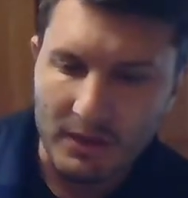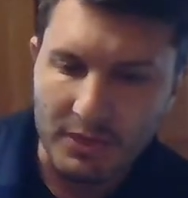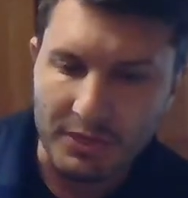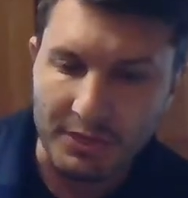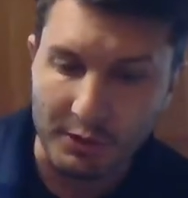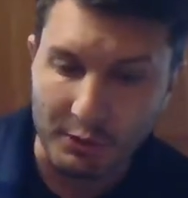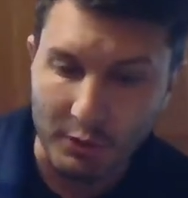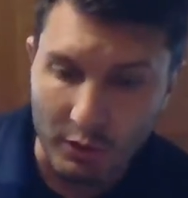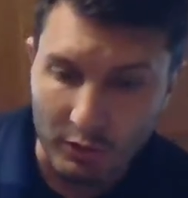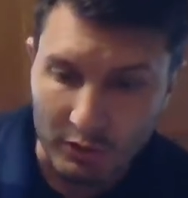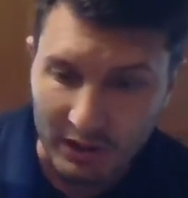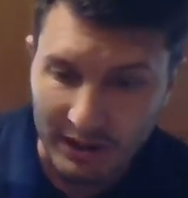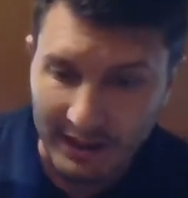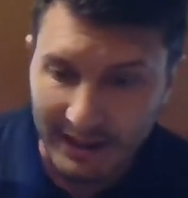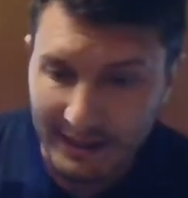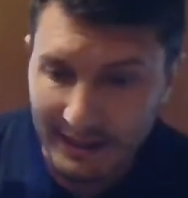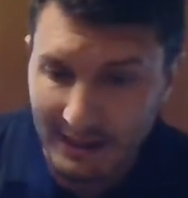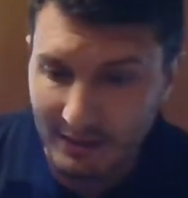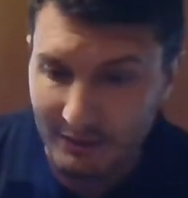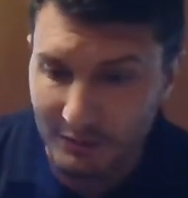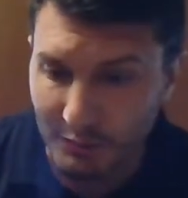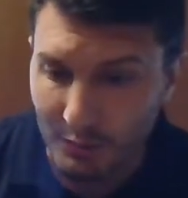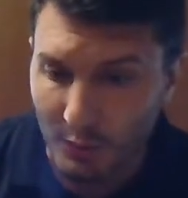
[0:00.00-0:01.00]
Thorough
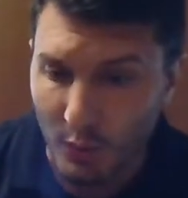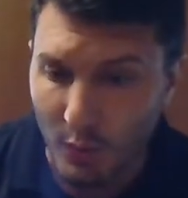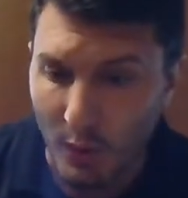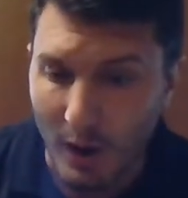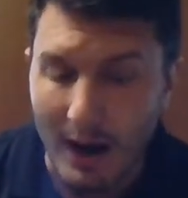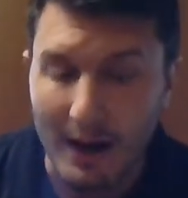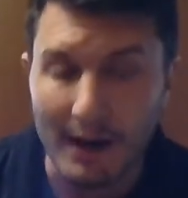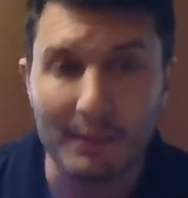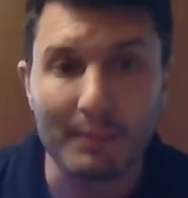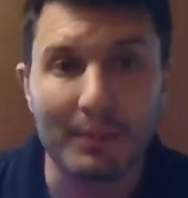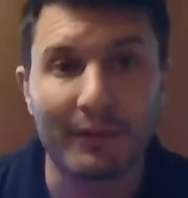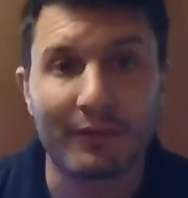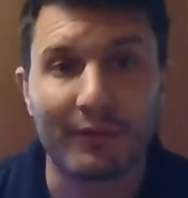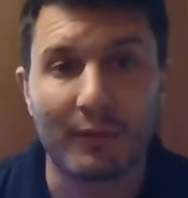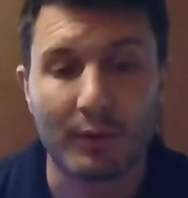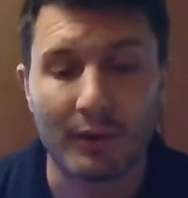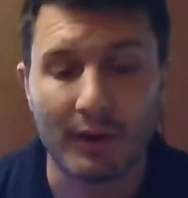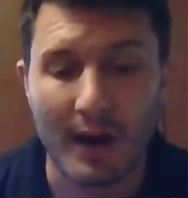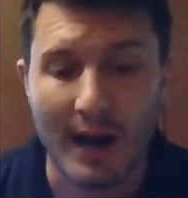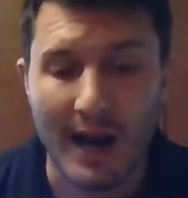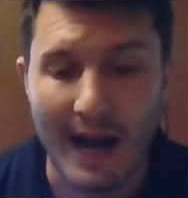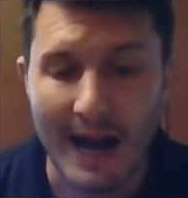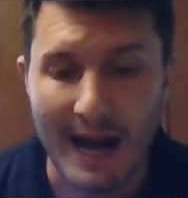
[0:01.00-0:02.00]
cleaning is required
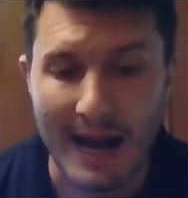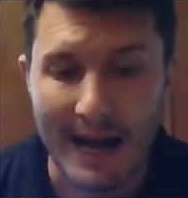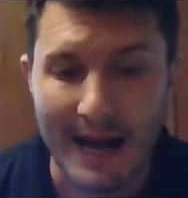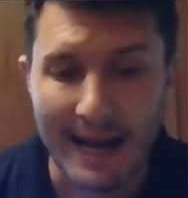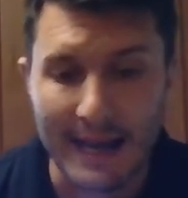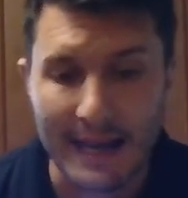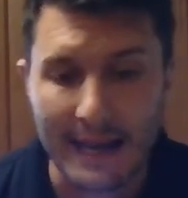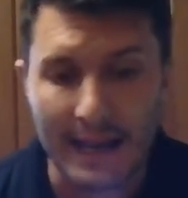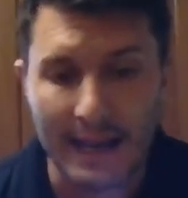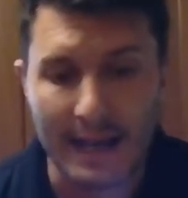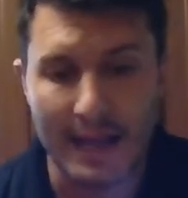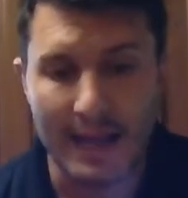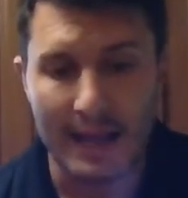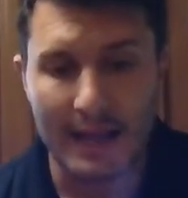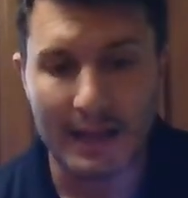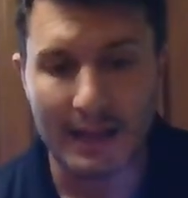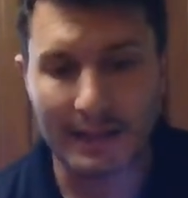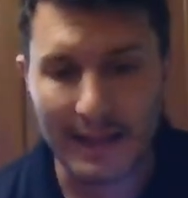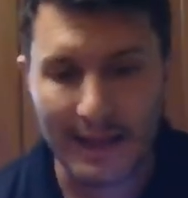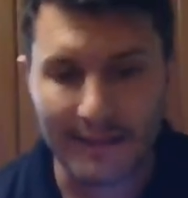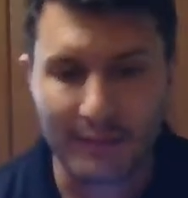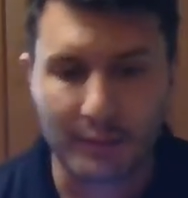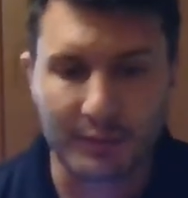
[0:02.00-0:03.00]
before
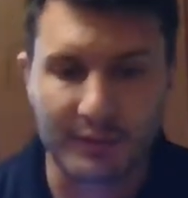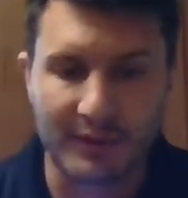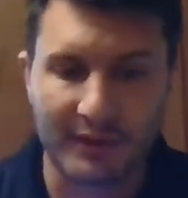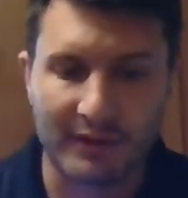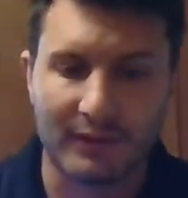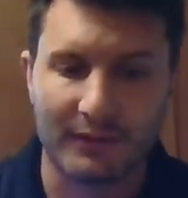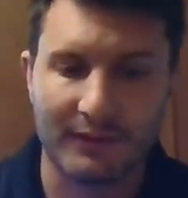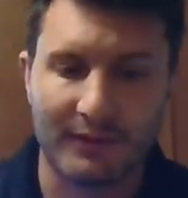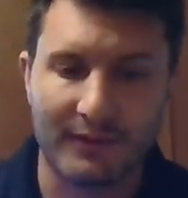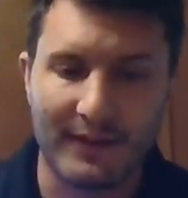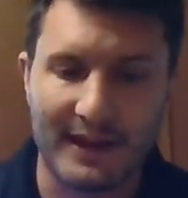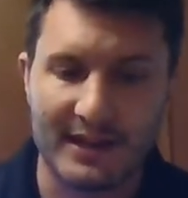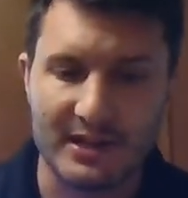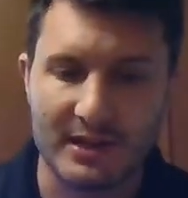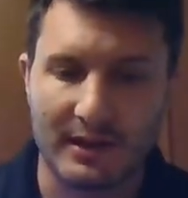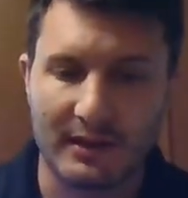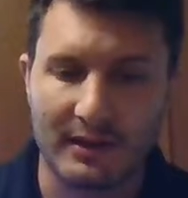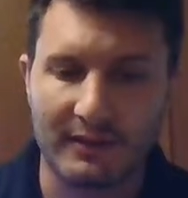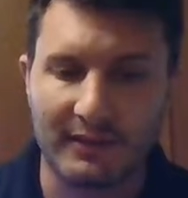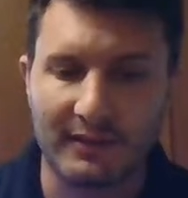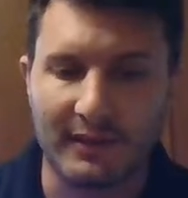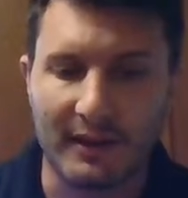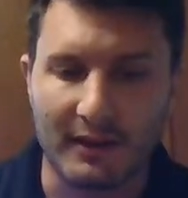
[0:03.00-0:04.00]
high-level disinfection
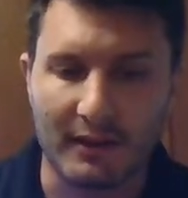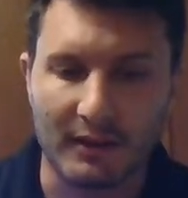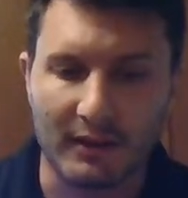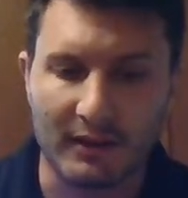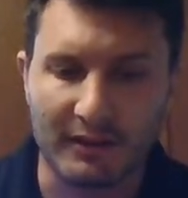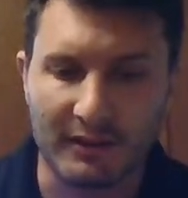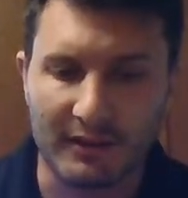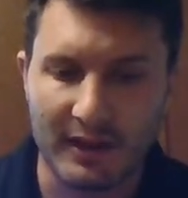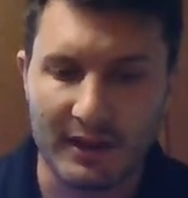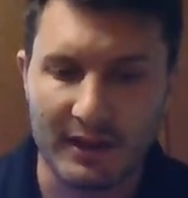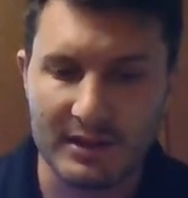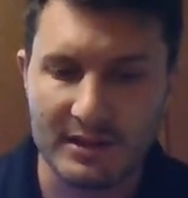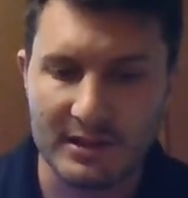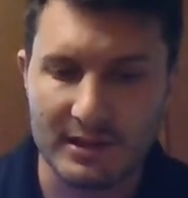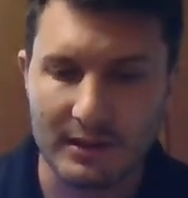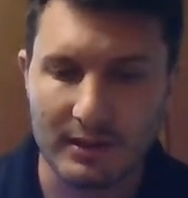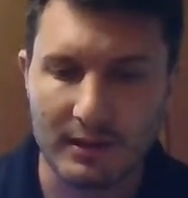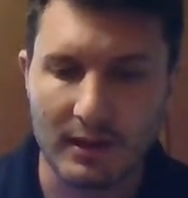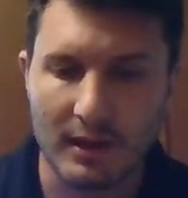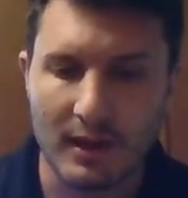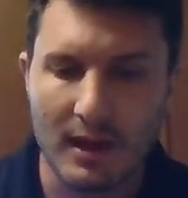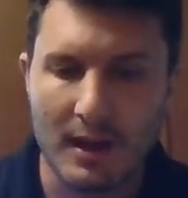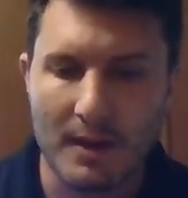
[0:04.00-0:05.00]
and
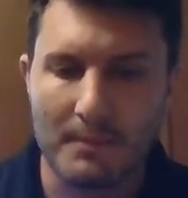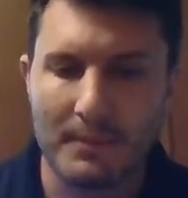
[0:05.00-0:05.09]
sterilization